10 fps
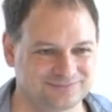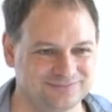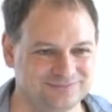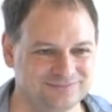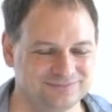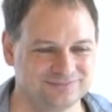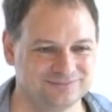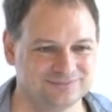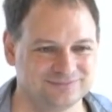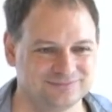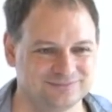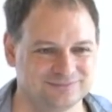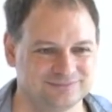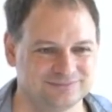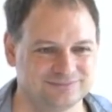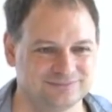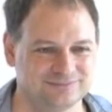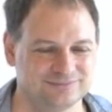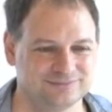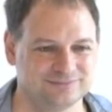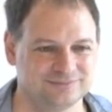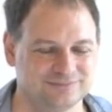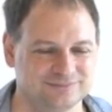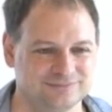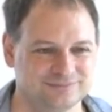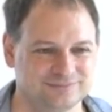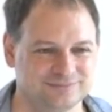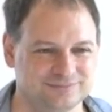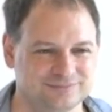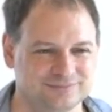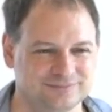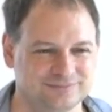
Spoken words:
[no speech]